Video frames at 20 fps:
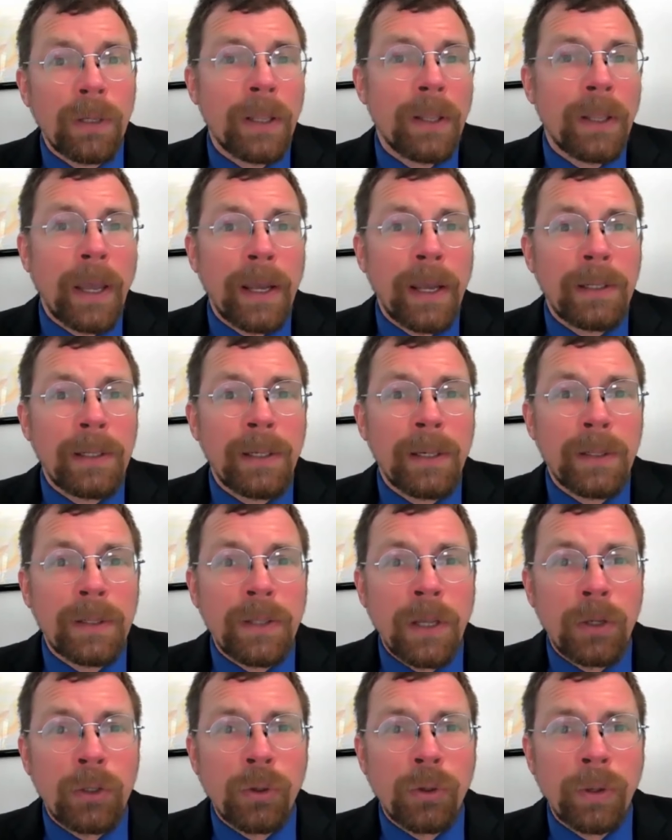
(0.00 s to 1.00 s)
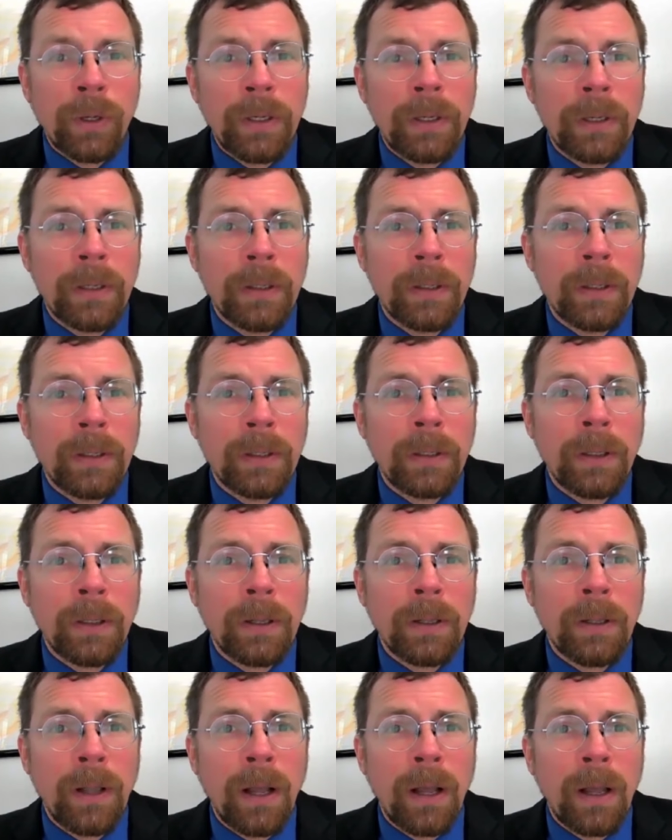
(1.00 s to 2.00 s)
in the 18th century.
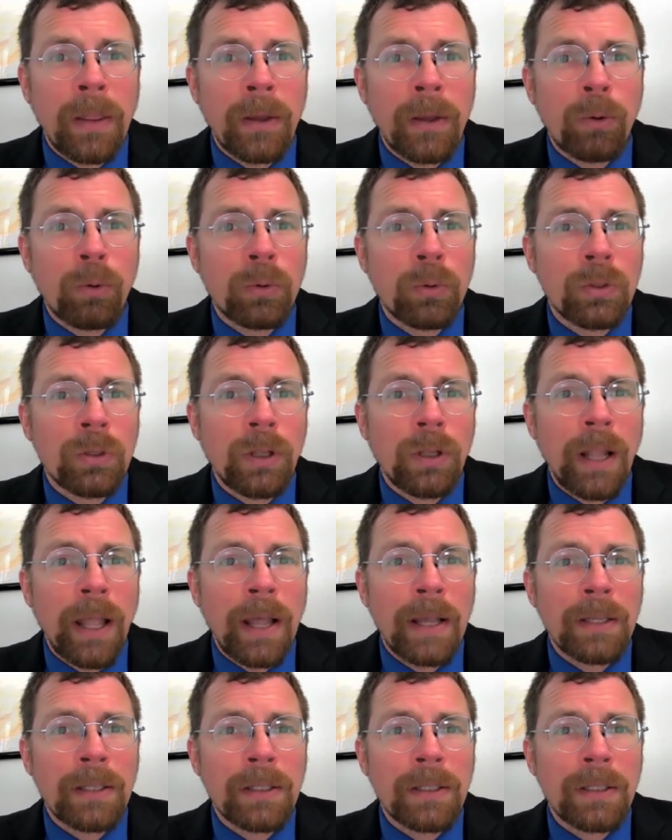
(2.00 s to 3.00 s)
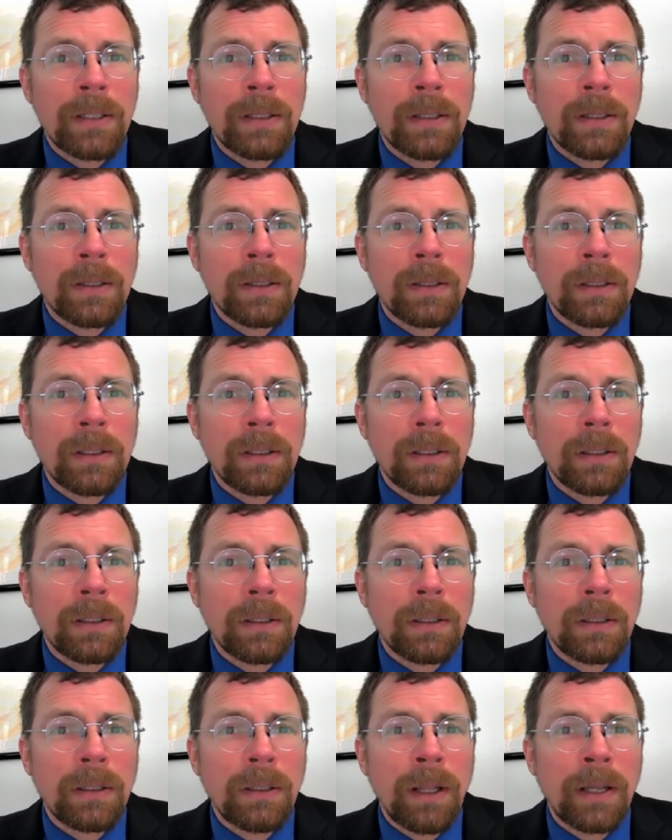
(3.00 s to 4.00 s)
There was less
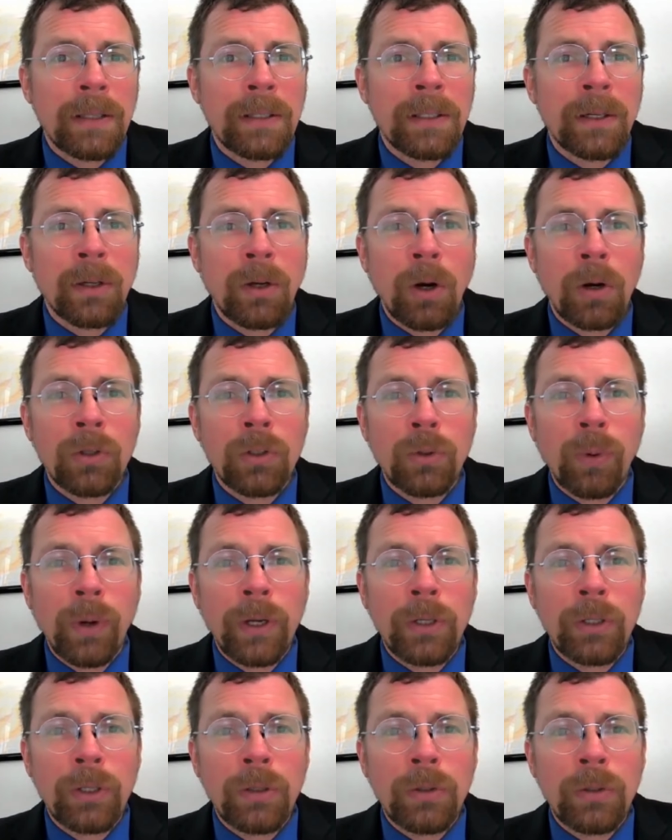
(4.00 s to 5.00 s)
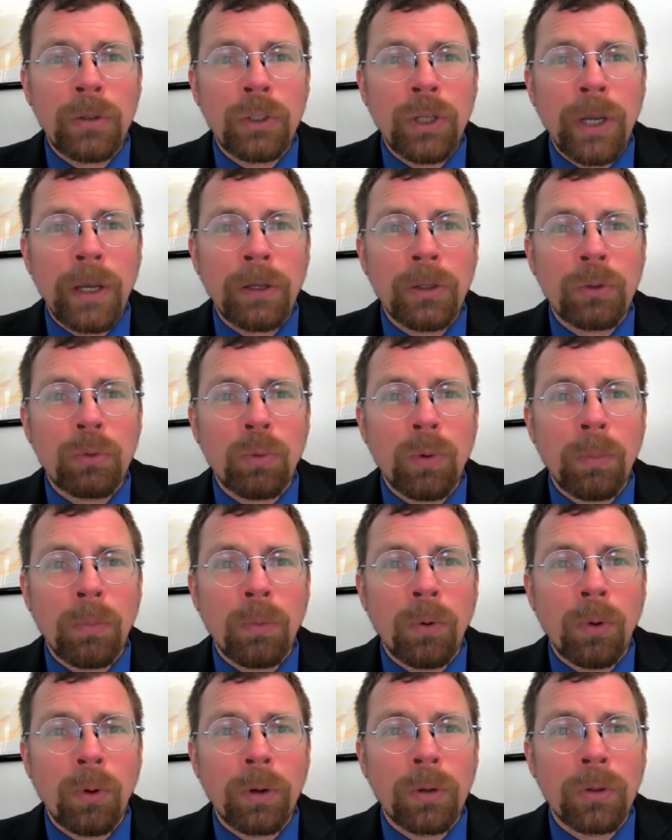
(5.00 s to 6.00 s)
incarceration. Jails were
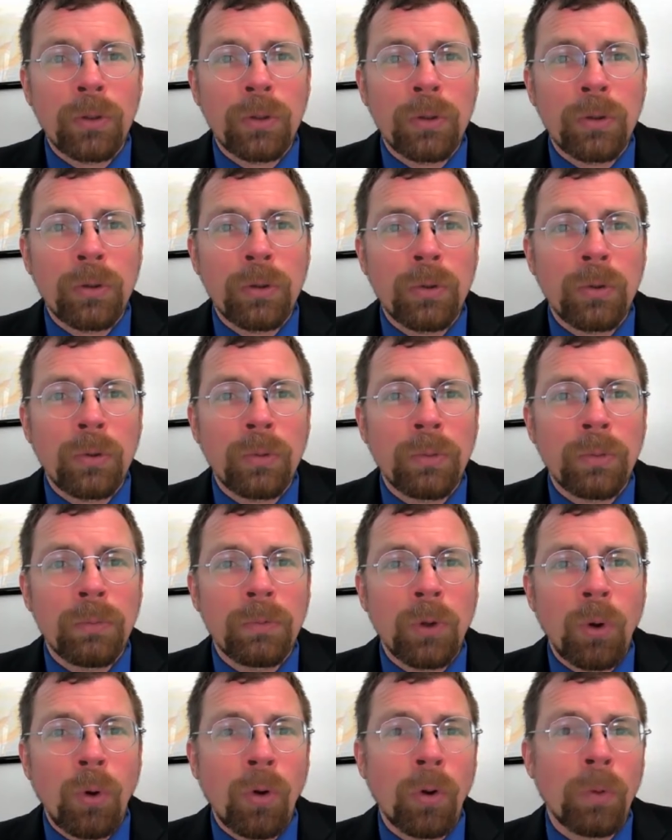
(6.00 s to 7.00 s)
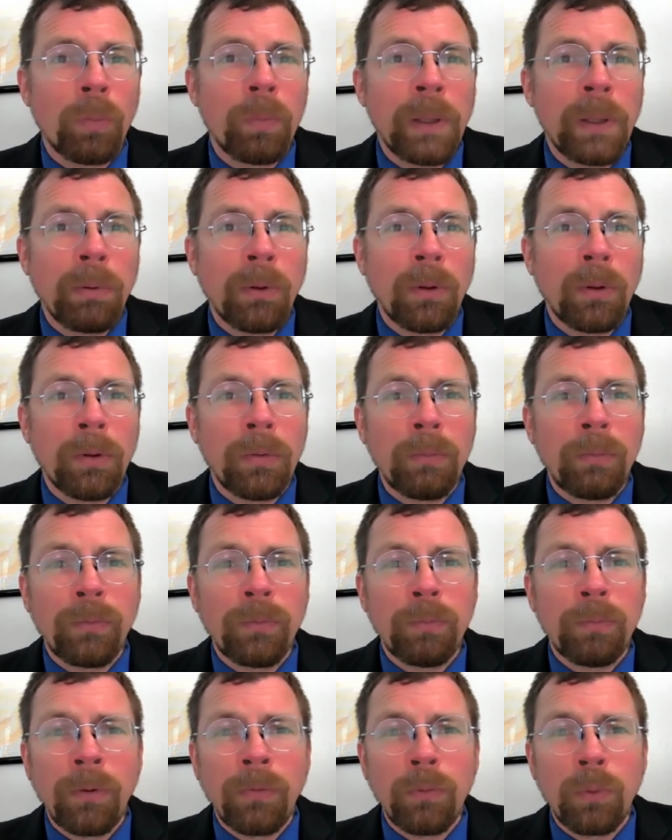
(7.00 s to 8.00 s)
more to hold people
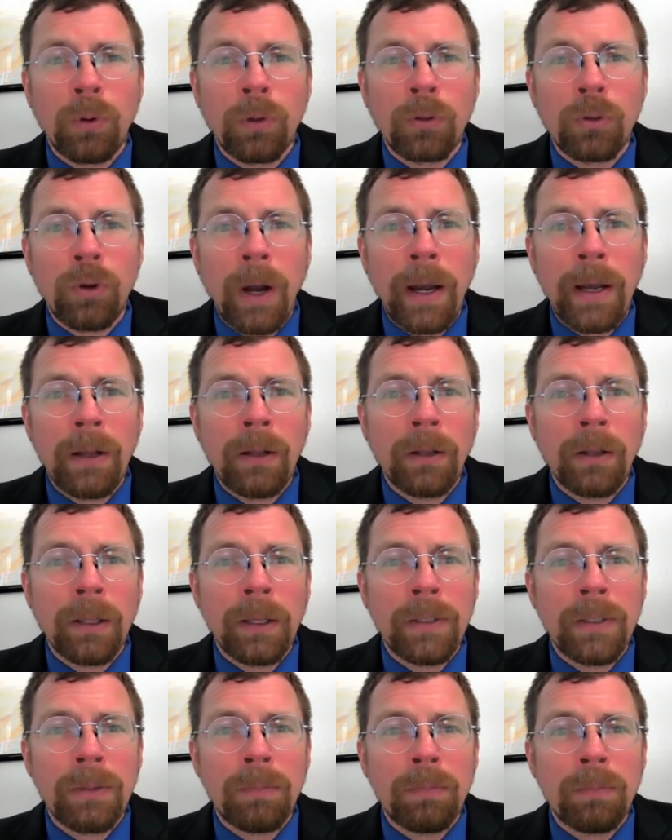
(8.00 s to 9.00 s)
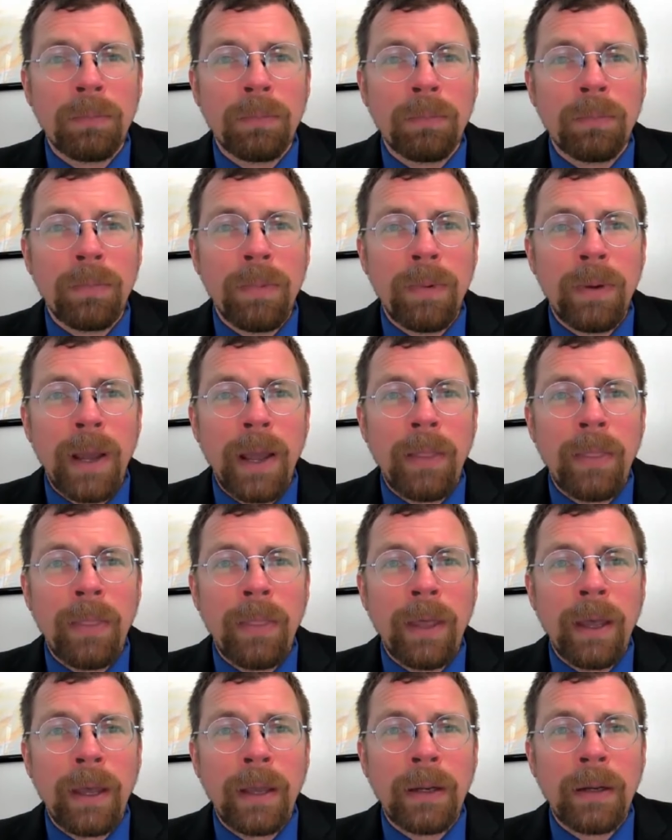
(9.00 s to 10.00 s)
before trial
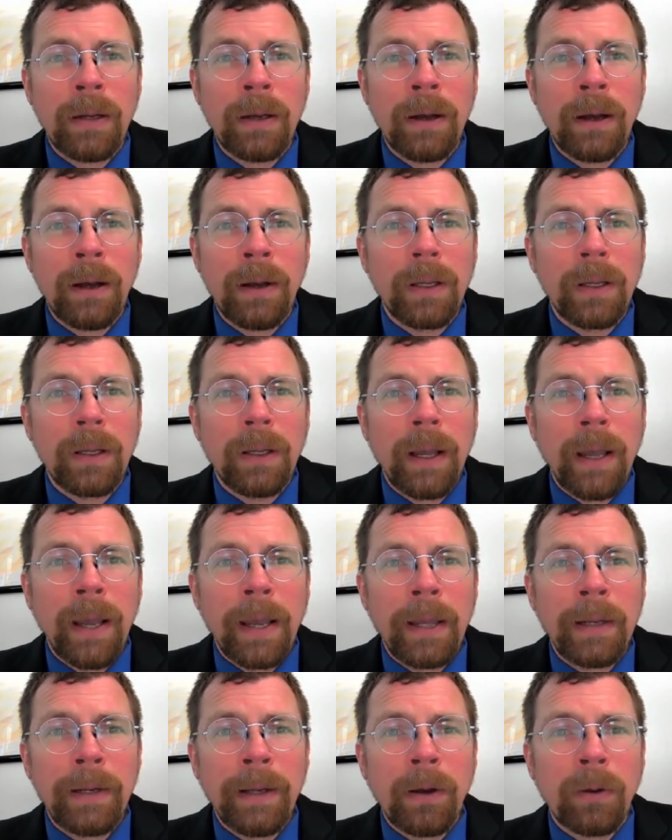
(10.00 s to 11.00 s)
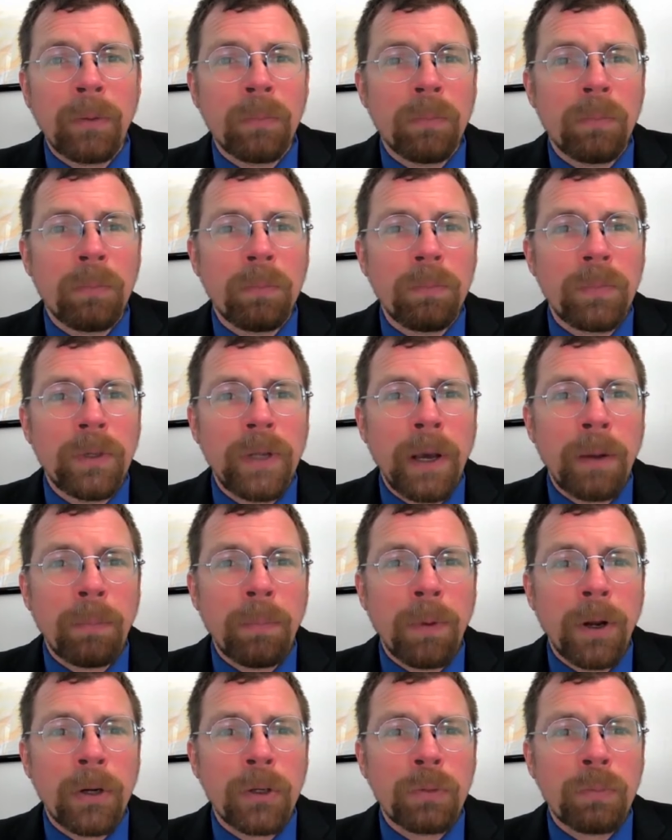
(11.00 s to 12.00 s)
and then hand down
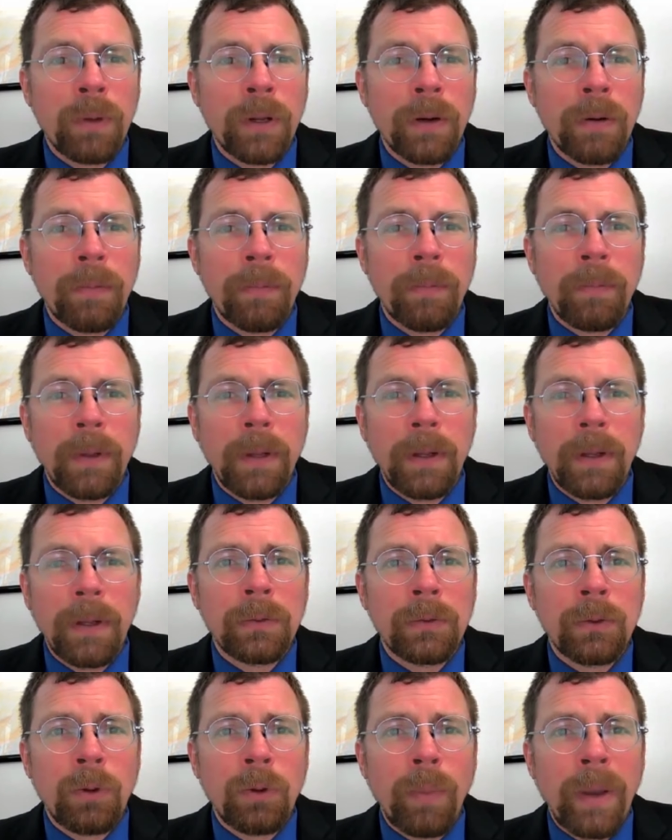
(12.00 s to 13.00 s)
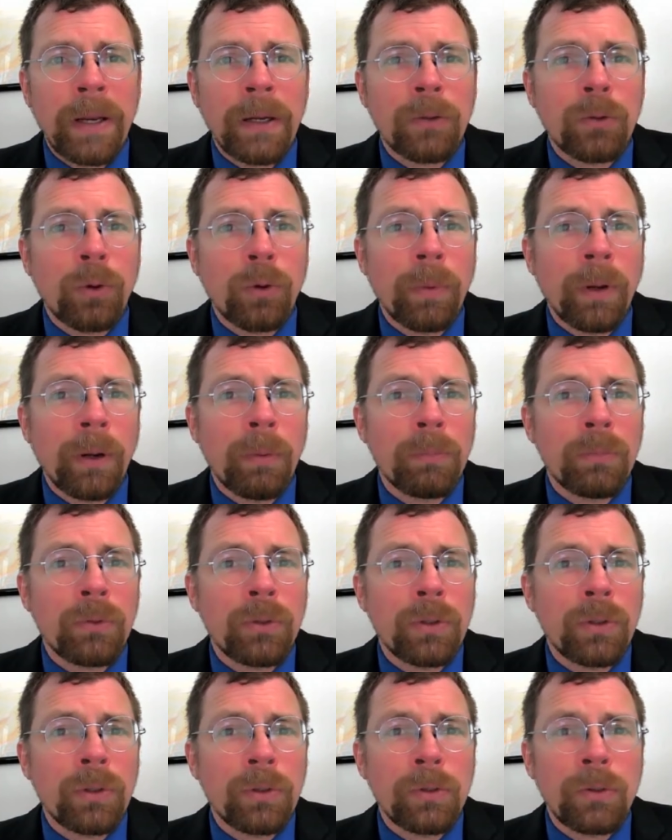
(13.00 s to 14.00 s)
punishment. So mandatory
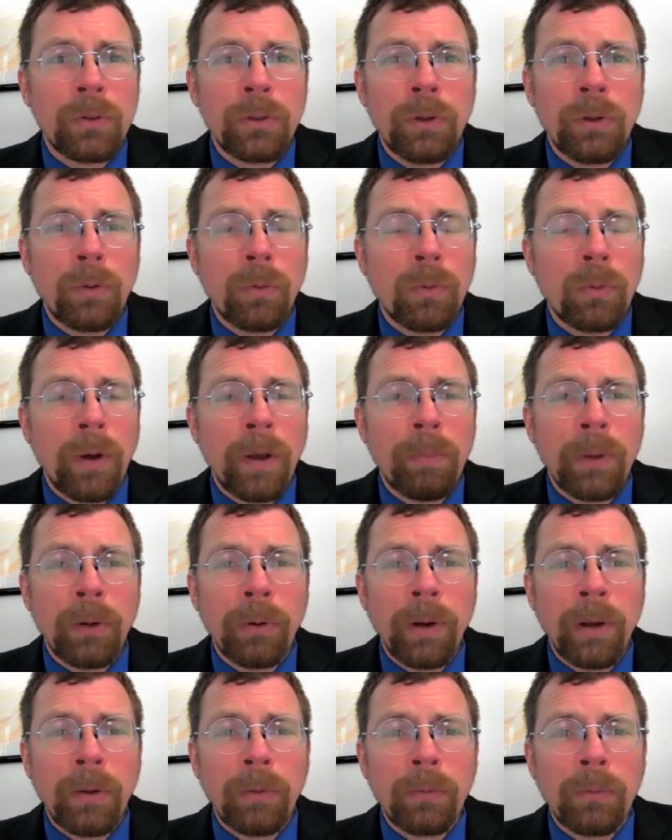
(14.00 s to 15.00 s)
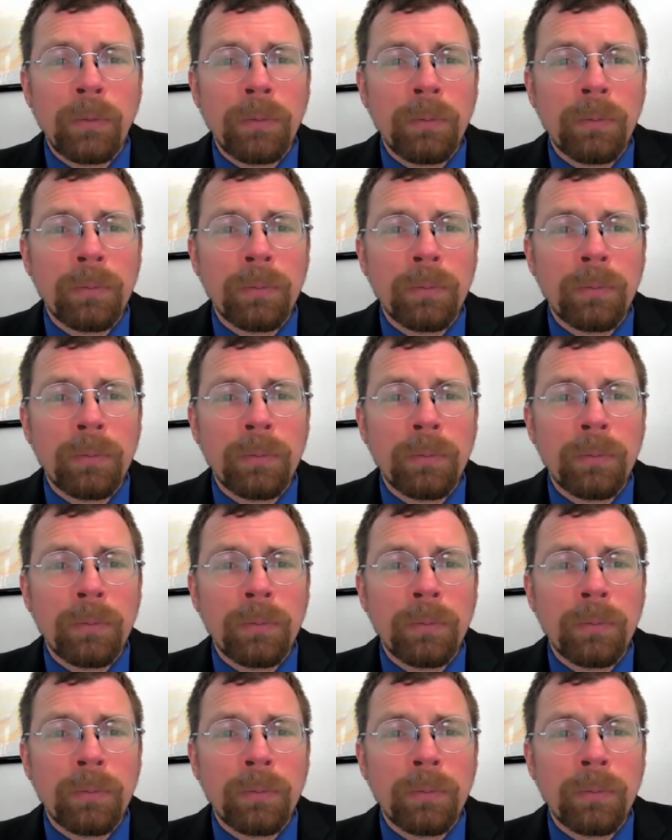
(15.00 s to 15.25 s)
minimums, have been around